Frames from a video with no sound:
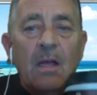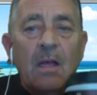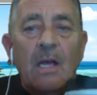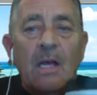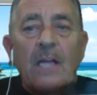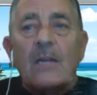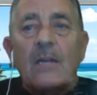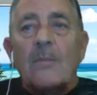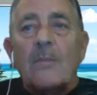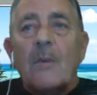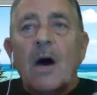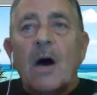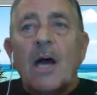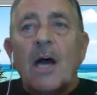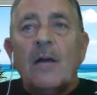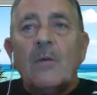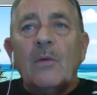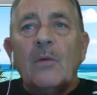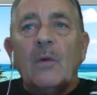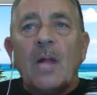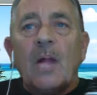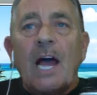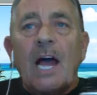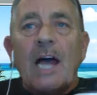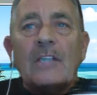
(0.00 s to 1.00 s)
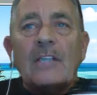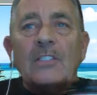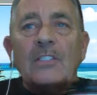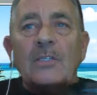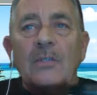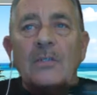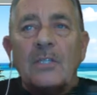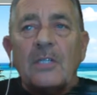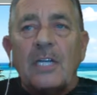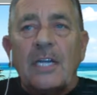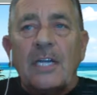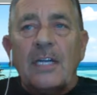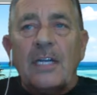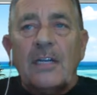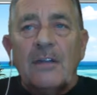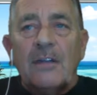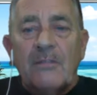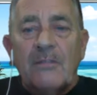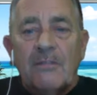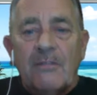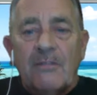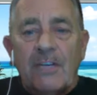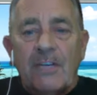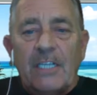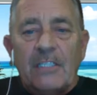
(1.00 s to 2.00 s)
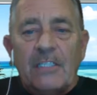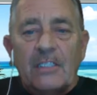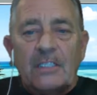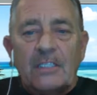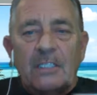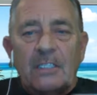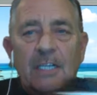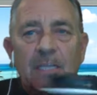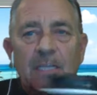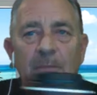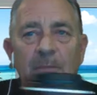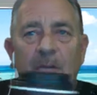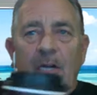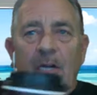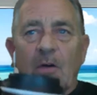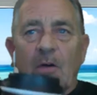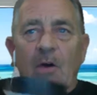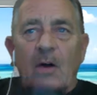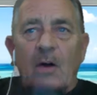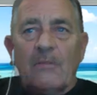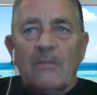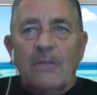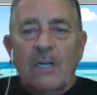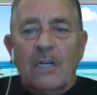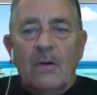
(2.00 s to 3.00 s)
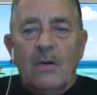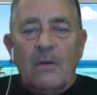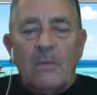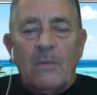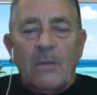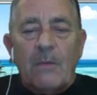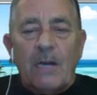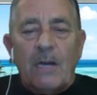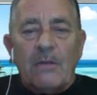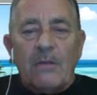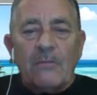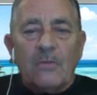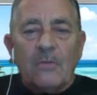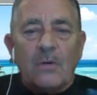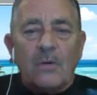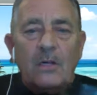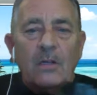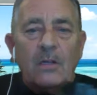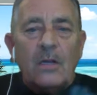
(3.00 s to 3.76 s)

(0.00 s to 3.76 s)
And the mind will actually convince, you like my coffee going back and forth?